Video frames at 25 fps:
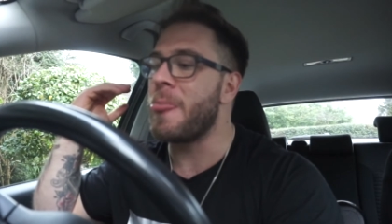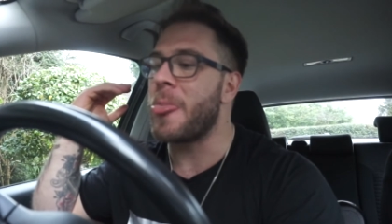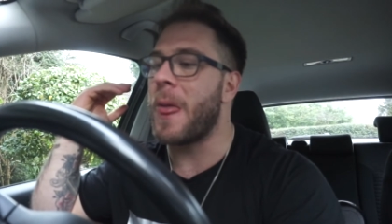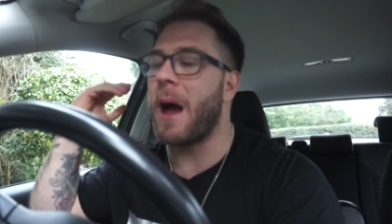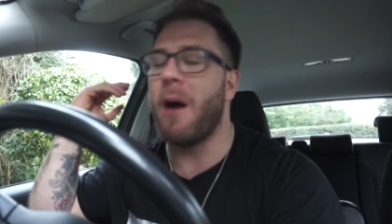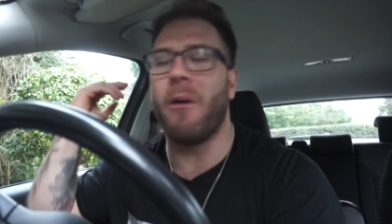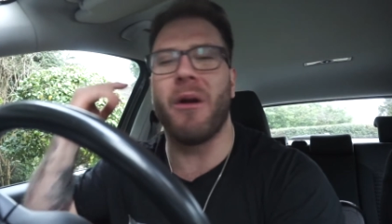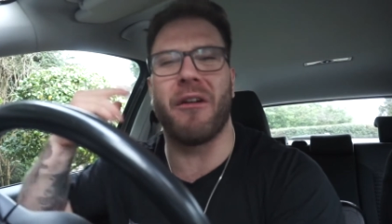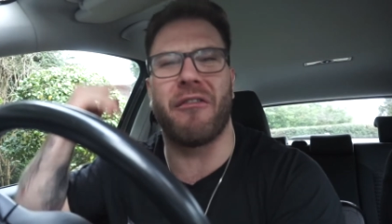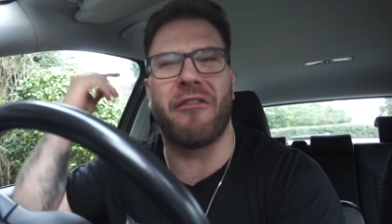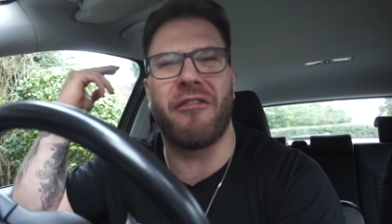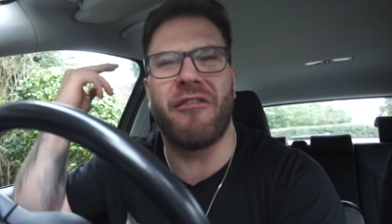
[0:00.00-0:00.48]
I
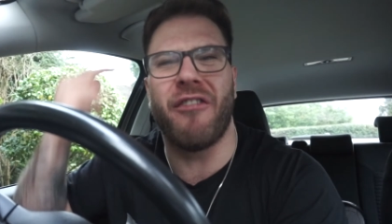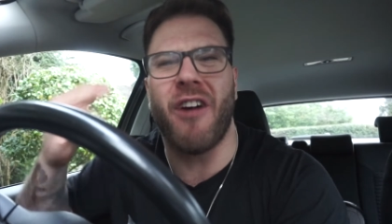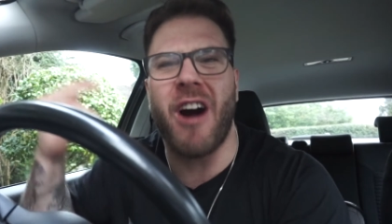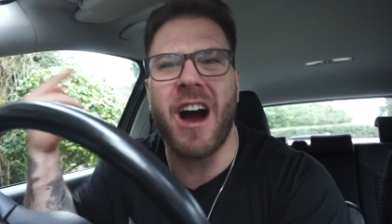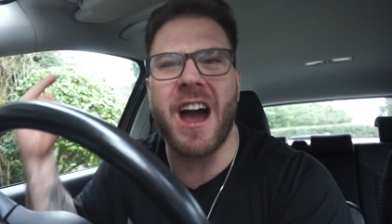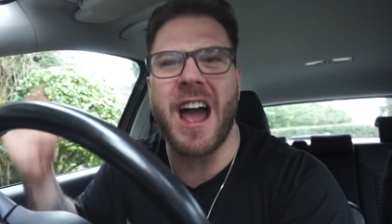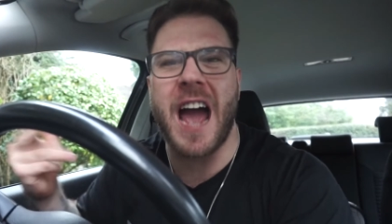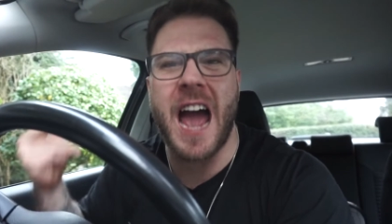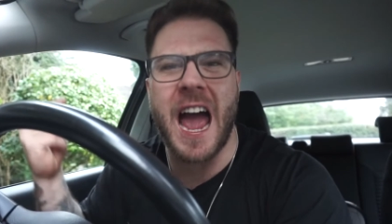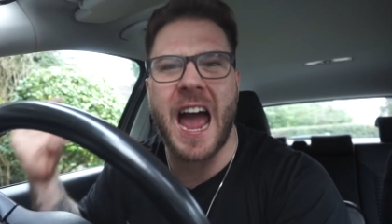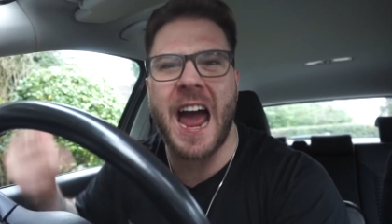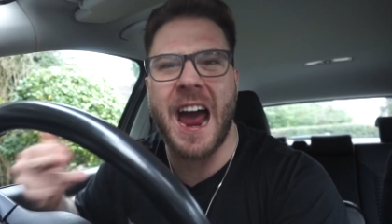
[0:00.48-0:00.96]
want to
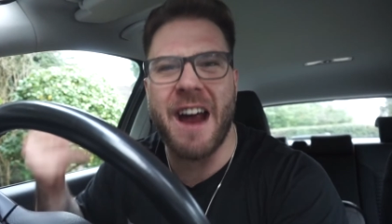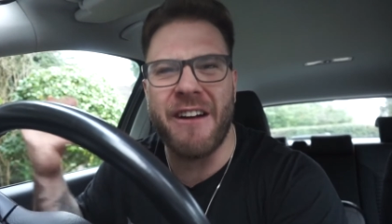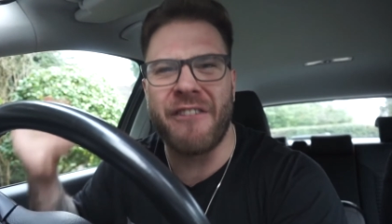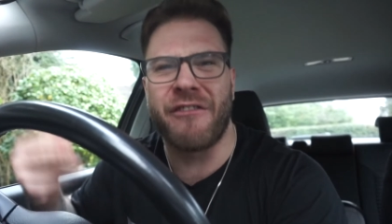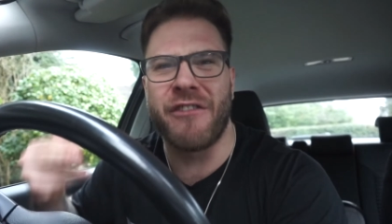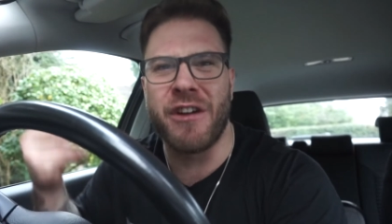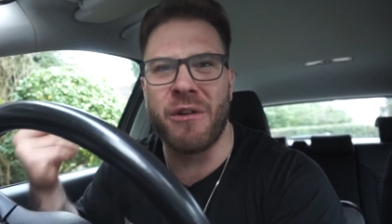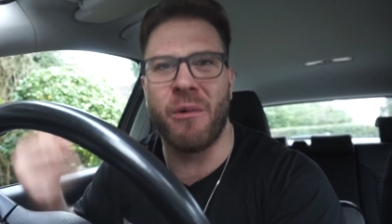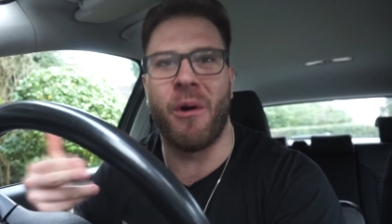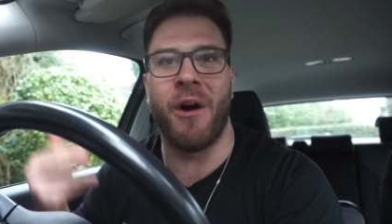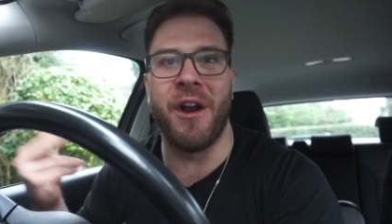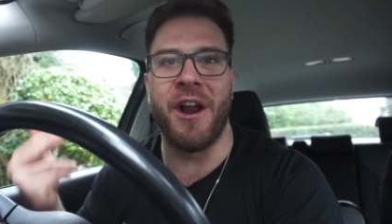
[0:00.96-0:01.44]
fire
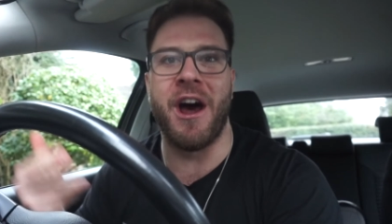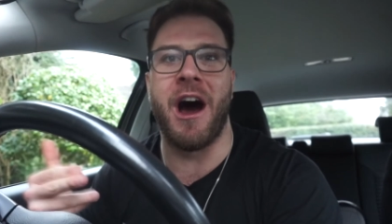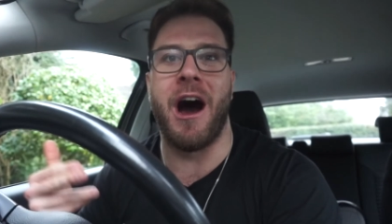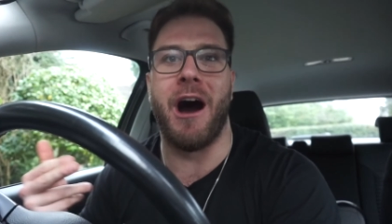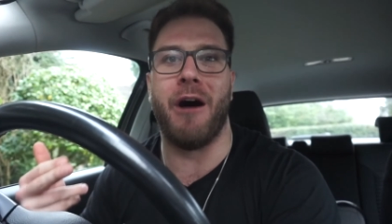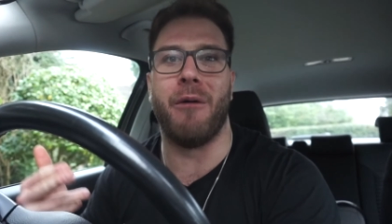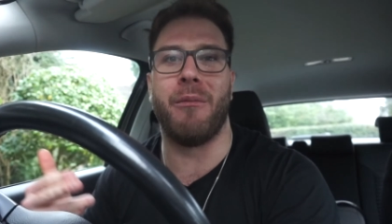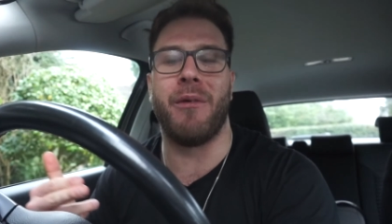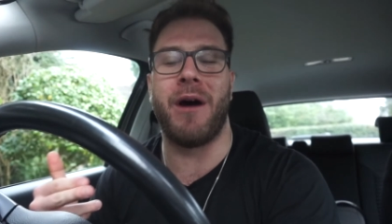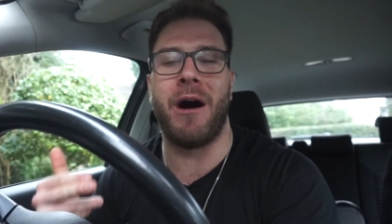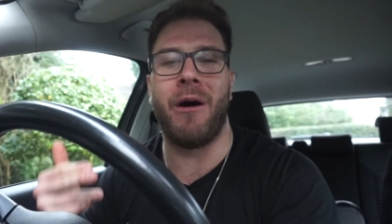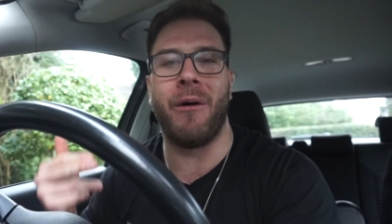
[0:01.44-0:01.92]
everyone
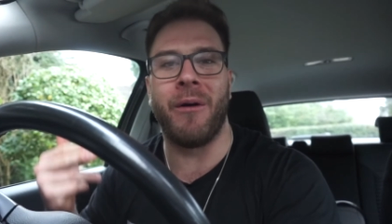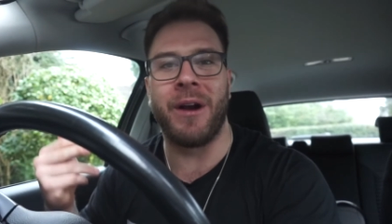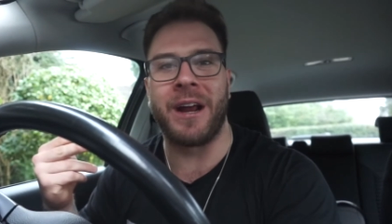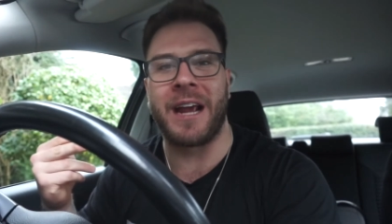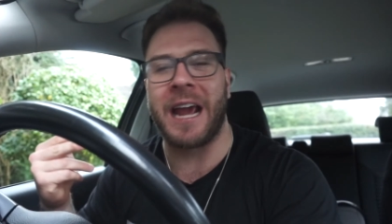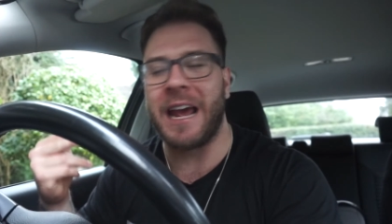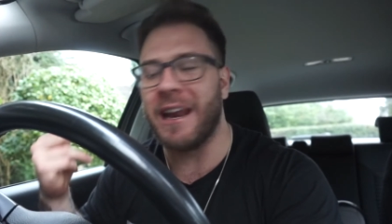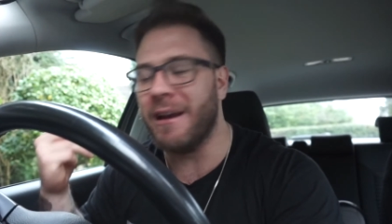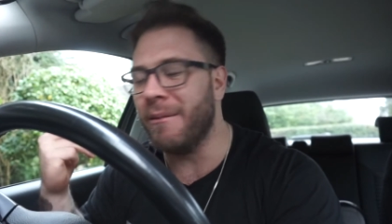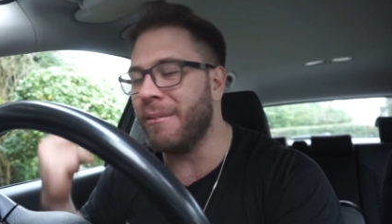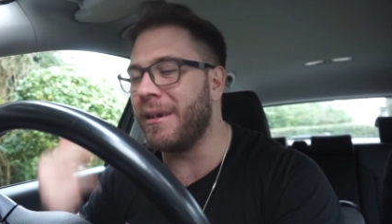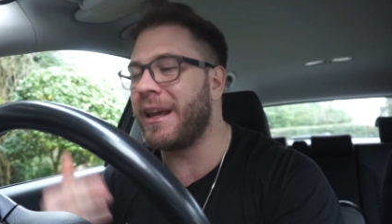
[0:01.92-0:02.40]
up. I want to
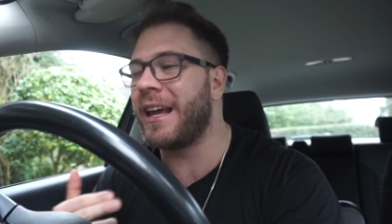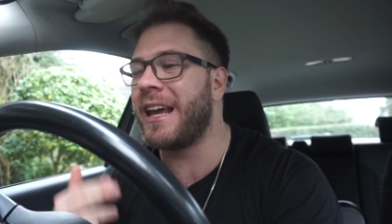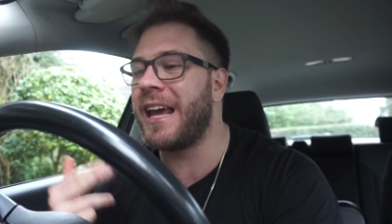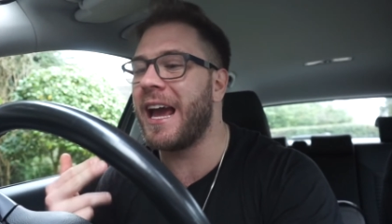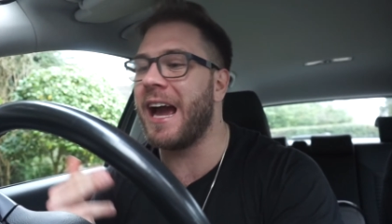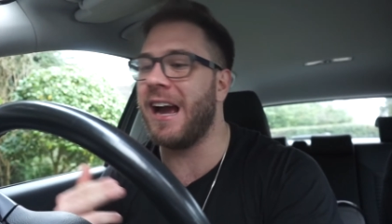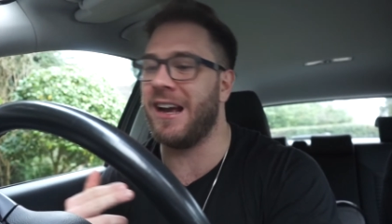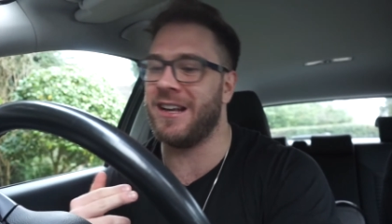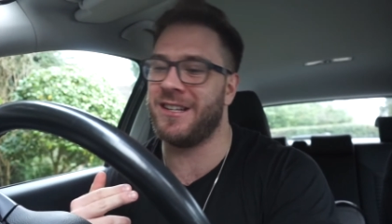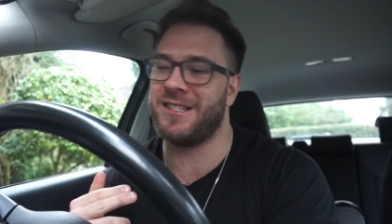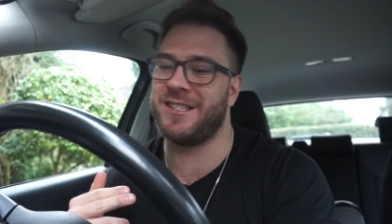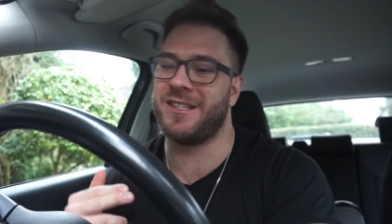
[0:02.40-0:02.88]
get them
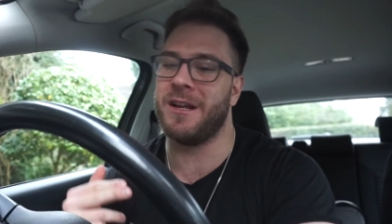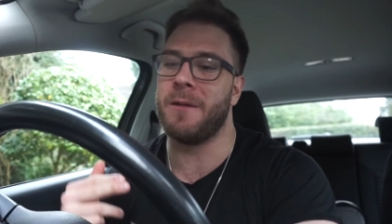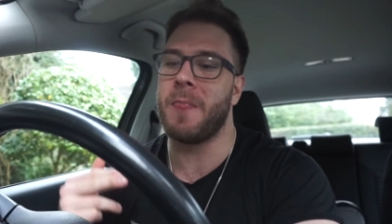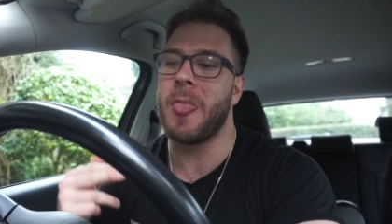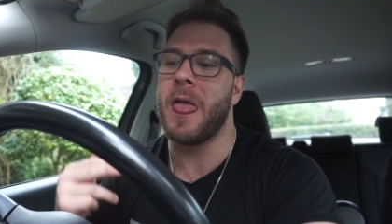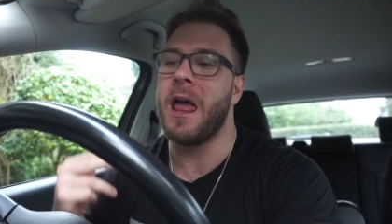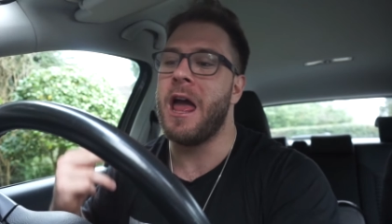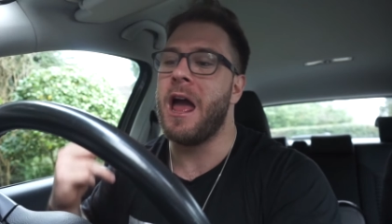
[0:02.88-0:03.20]
gassed.